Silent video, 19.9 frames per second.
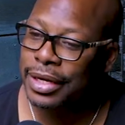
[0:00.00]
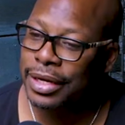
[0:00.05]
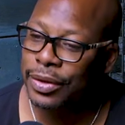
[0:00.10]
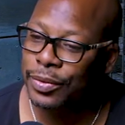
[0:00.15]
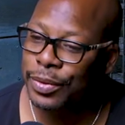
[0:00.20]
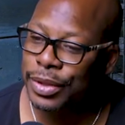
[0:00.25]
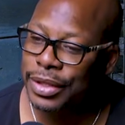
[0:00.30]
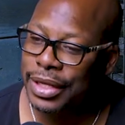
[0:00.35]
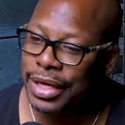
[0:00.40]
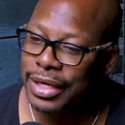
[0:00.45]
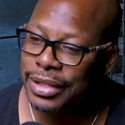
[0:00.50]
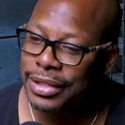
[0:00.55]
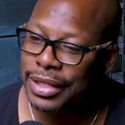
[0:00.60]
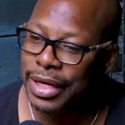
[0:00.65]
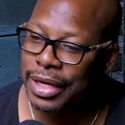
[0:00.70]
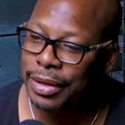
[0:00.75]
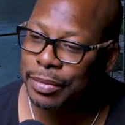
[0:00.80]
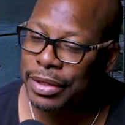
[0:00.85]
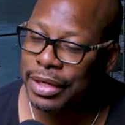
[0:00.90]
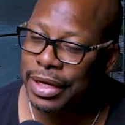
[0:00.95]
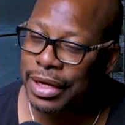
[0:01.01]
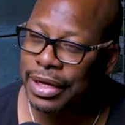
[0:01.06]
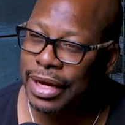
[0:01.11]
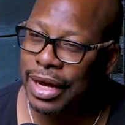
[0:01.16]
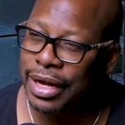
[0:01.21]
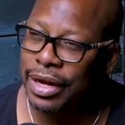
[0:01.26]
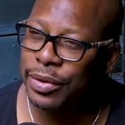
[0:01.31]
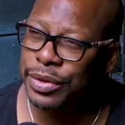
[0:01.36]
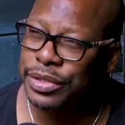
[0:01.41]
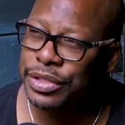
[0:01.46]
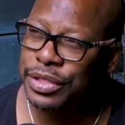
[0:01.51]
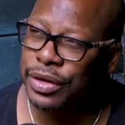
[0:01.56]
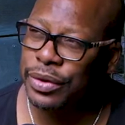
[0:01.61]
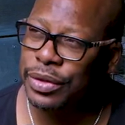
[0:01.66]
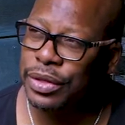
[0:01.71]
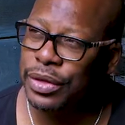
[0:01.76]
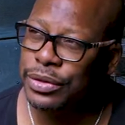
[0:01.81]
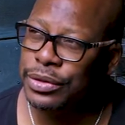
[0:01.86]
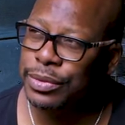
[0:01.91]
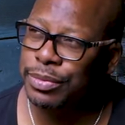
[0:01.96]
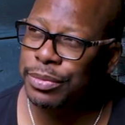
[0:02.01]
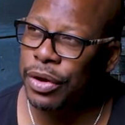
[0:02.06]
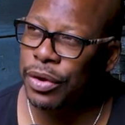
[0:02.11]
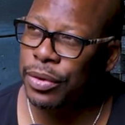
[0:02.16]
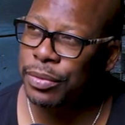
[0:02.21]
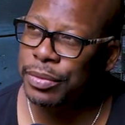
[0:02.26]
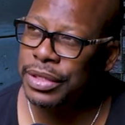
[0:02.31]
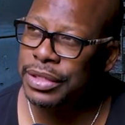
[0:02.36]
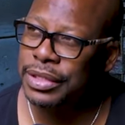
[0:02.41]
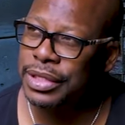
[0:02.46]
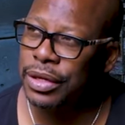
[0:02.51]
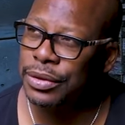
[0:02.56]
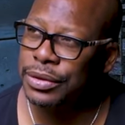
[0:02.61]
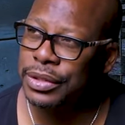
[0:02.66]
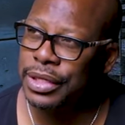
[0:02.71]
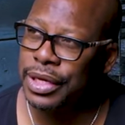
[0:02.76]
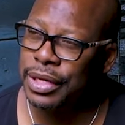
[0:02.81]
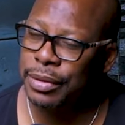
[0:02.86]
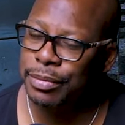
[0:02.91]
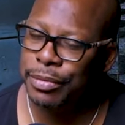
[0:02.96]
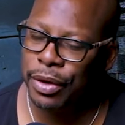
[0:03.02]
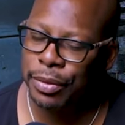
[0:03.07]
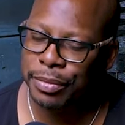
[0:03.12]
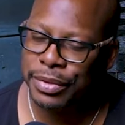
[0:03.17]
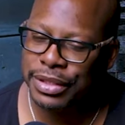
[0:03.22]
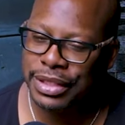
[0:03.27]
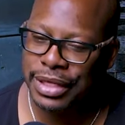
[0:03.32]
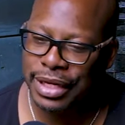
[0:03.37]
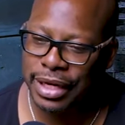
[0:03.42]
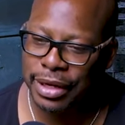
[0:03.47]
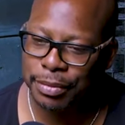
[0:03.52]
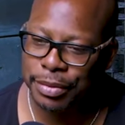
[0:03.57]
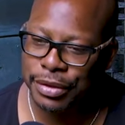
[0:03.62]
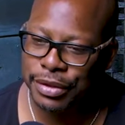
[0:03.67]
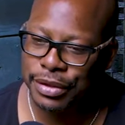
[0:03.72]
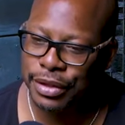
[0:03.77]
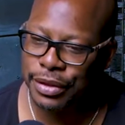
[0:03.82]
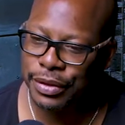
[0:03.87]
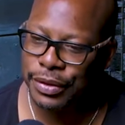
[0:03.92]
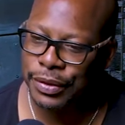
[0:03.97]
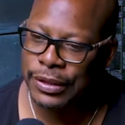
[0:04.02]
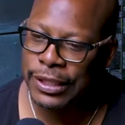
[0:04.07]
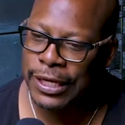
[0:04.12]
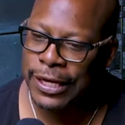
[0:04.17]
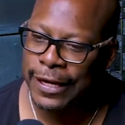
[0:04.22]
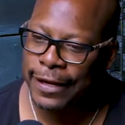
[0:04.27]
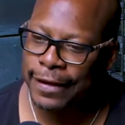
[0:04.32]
with that statement. I, I always know those moments, those key moments in the episodes